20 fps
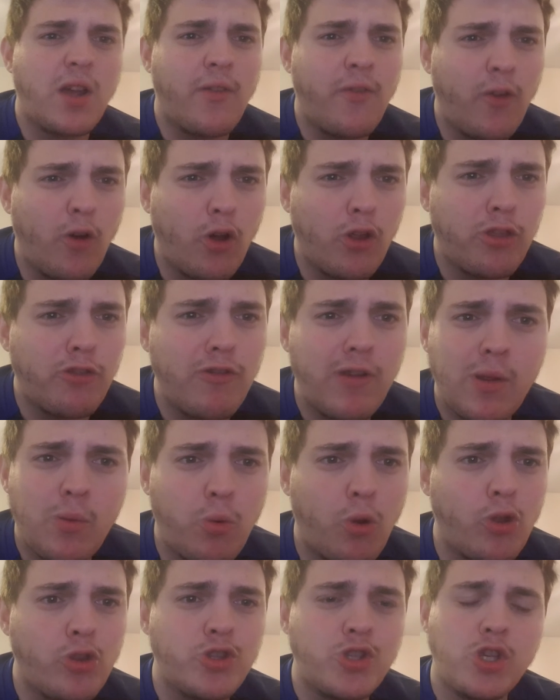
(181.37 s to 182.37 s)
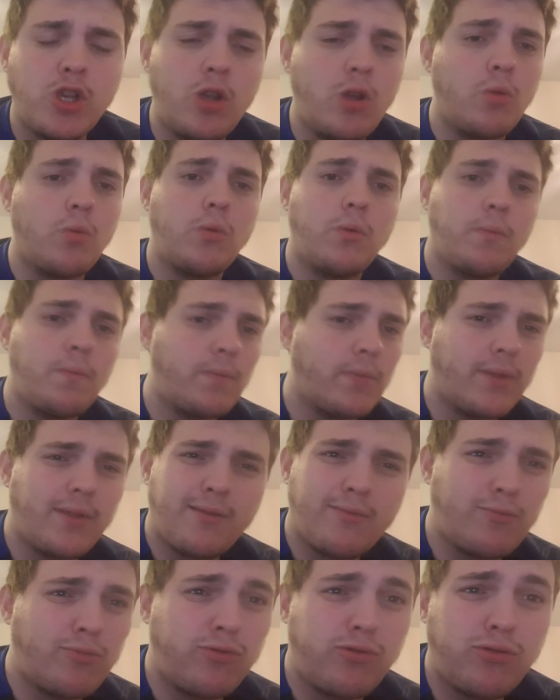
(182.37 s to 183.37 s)
a 4-3-1-2.
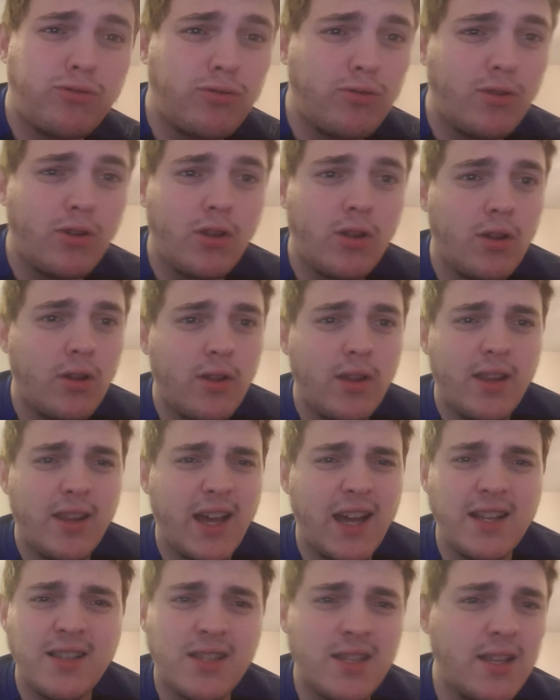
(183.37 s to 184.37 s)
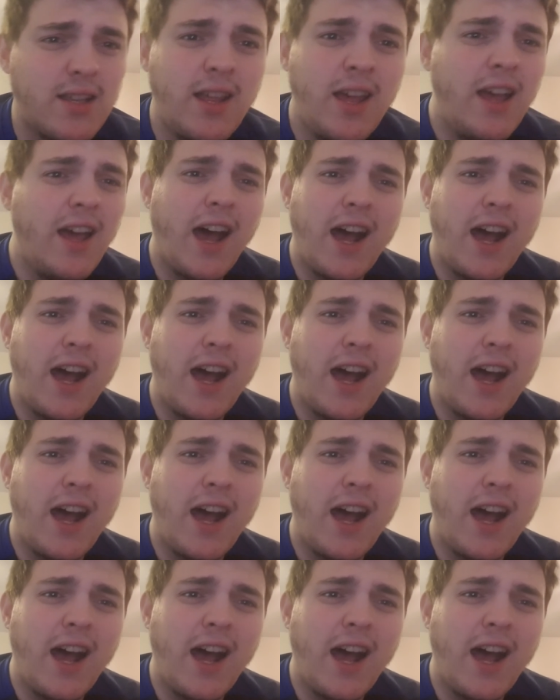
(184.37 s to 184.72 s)
That's the